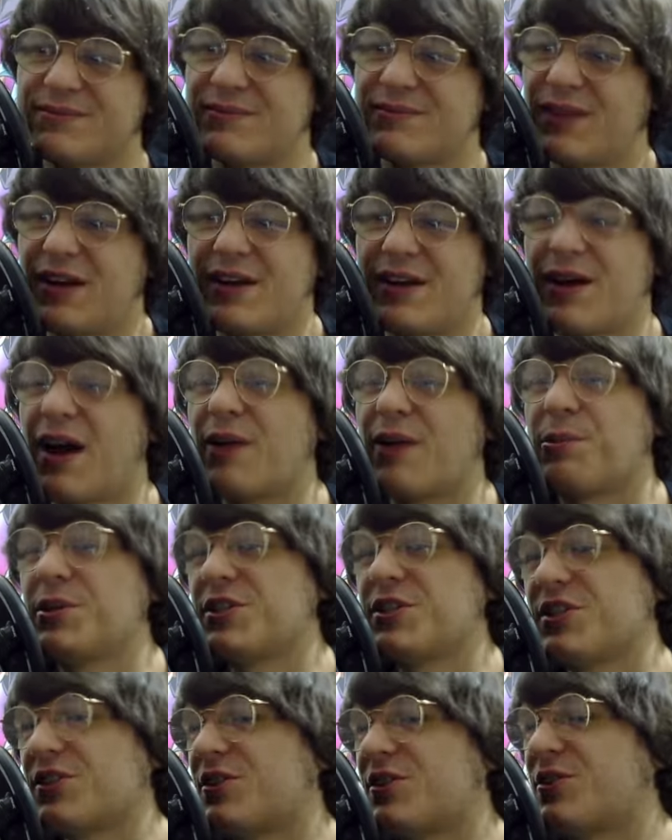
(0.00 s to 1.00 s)
I
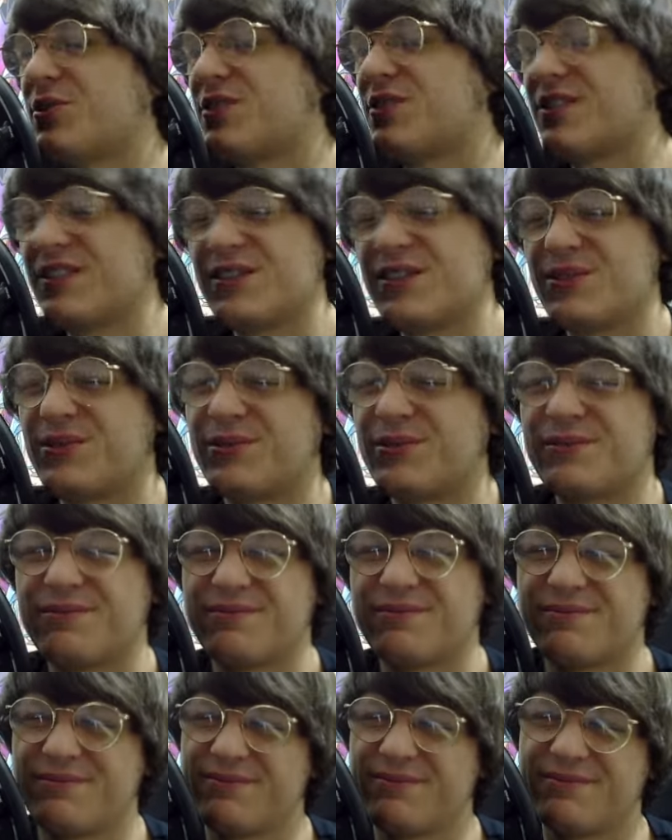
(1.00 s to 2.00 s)
wish it could still
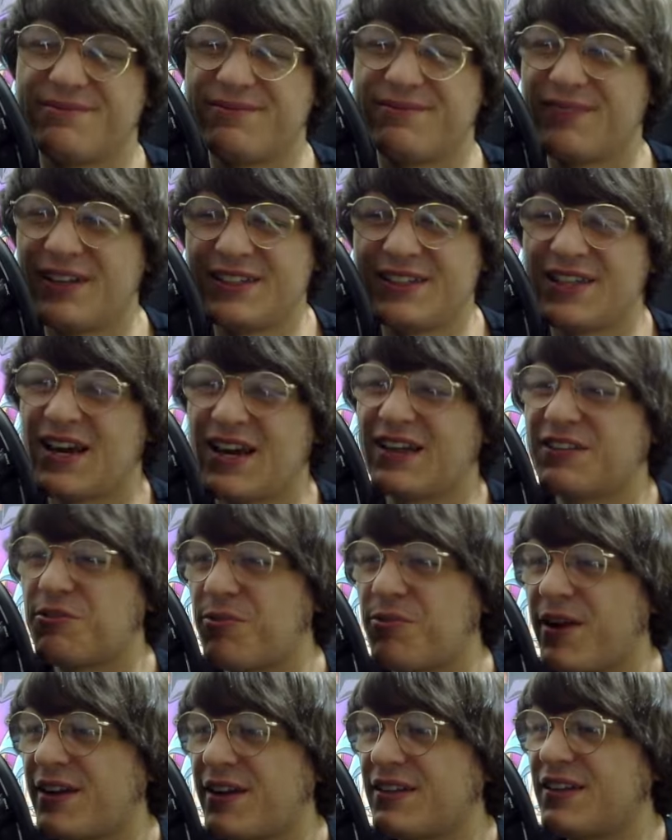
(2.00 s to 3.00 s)
attack
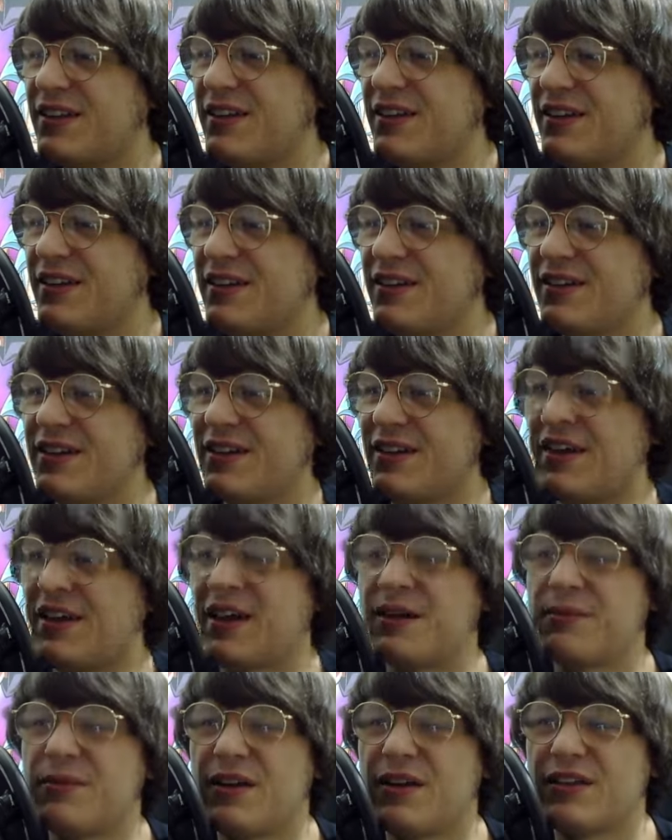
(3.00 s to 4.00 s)
directly,
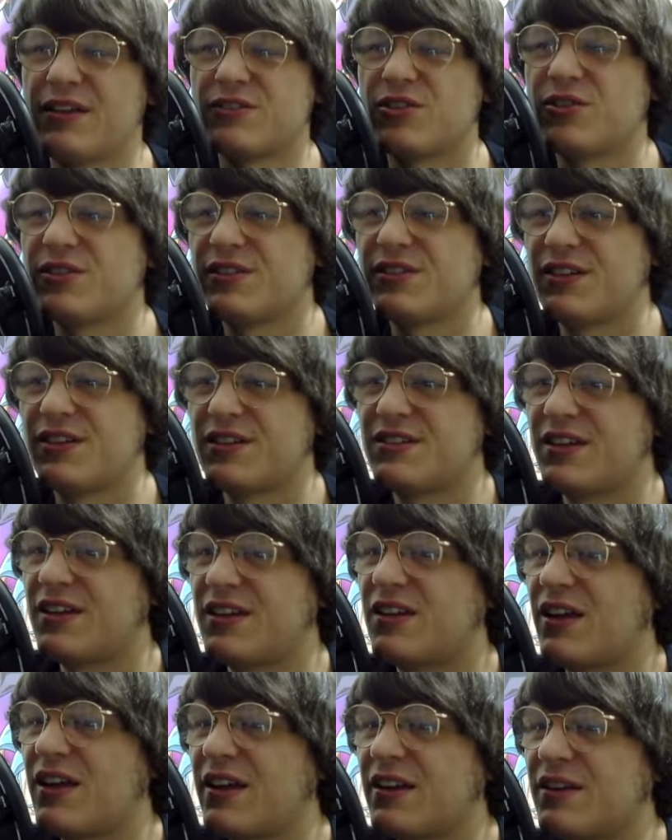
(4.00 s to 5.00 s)
as long as it said
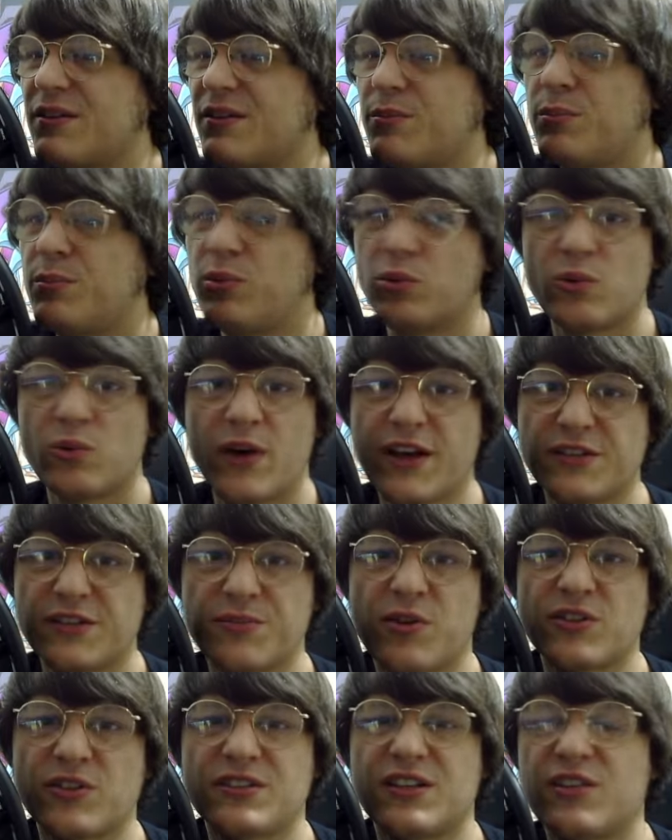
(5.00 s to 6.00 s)
like Blue Eyes
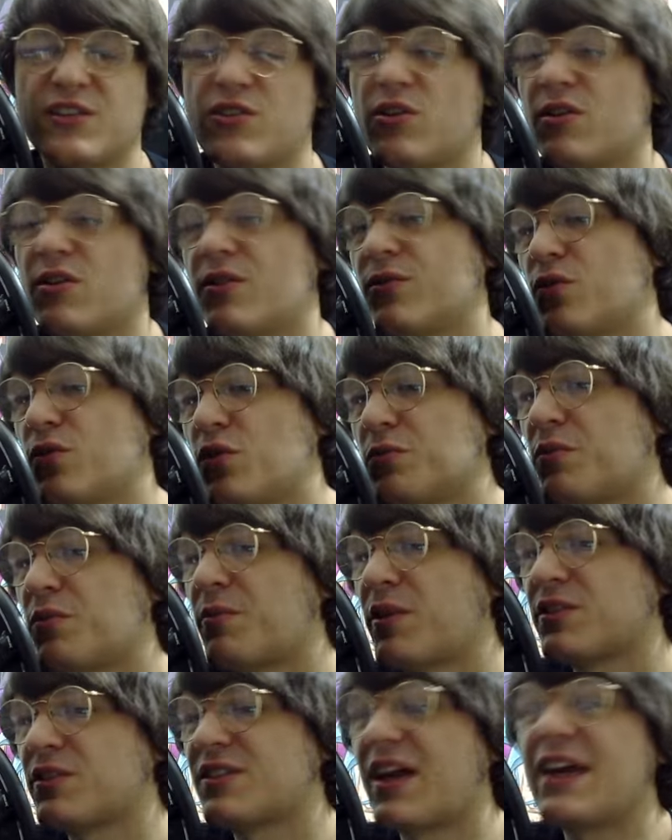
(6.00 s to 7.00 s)
monster, not a normal
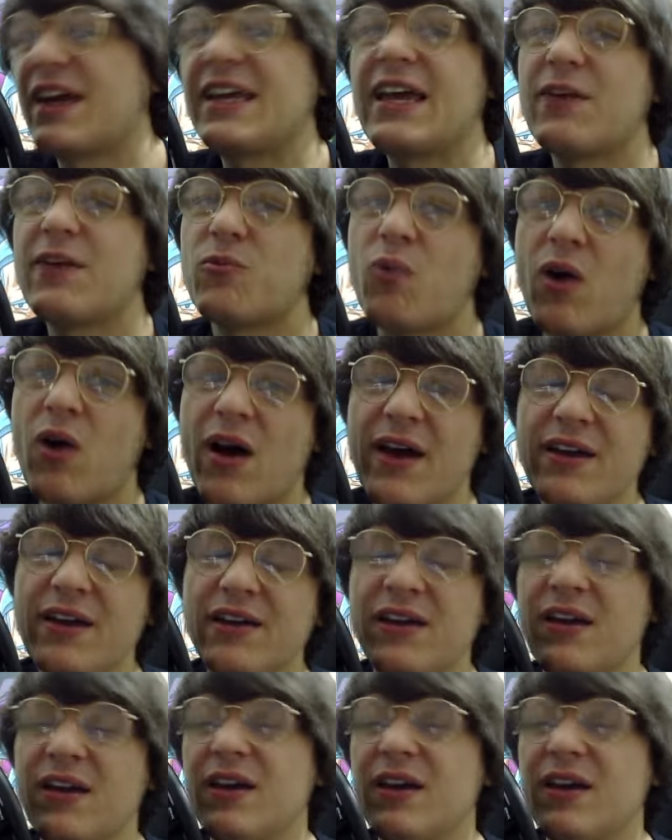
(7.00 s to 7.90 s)
monster. I get why.